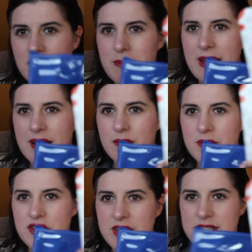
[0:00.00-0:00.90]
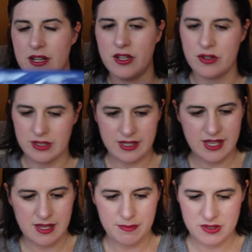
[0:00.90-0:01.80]
in the back, which I doubt you're gonna
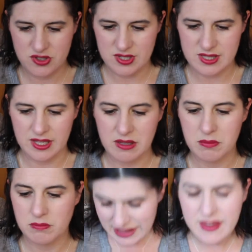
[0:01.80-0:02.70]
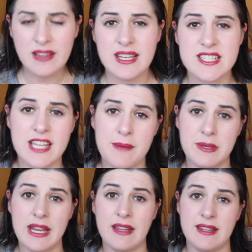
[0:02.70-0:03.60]
keep, it's just like. And then last
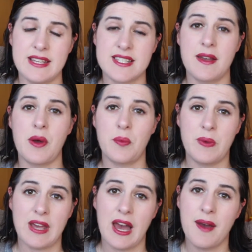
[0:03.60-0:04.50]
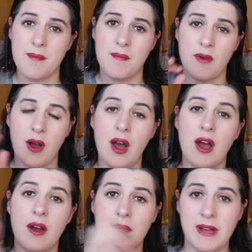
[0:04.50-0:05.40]
but not least, we got
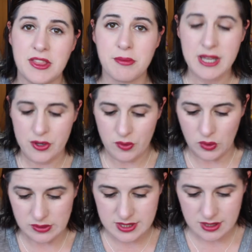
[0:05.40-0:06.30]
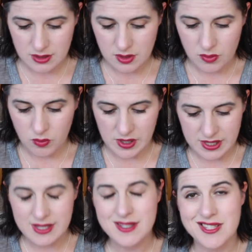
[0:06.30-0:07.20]
my 3-year-old.
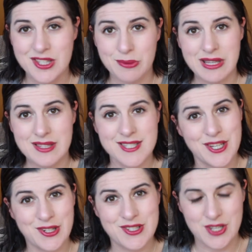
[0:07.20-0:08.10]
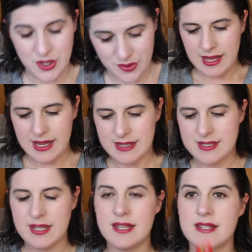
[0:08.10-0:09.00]
One, he's 3 this year, so,
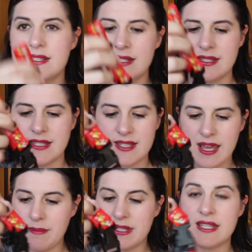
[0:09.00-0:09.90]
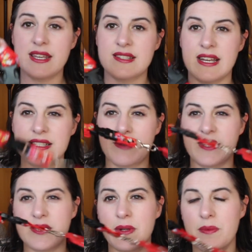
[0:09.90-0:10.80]
and his is the same. It's the exact
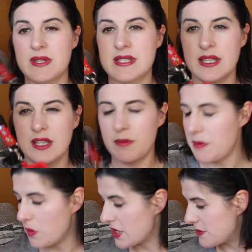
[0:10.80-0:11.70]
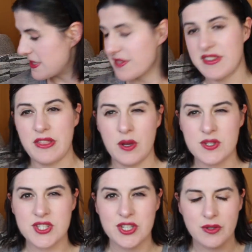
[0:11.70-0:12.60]
same. This one was a little bit more expensive than
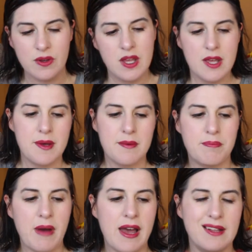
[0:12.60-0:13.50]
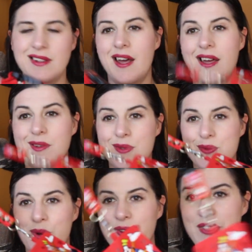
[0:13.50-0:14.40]
those two, but it
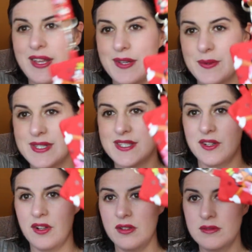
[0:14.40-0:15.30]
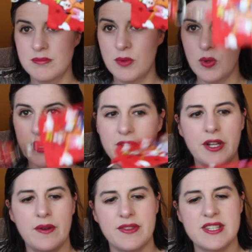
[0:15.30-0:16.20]
was worth it. It was still more, you
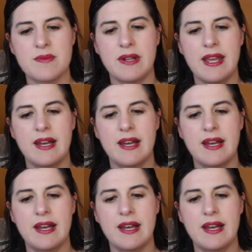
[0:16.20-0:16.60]
know, and this one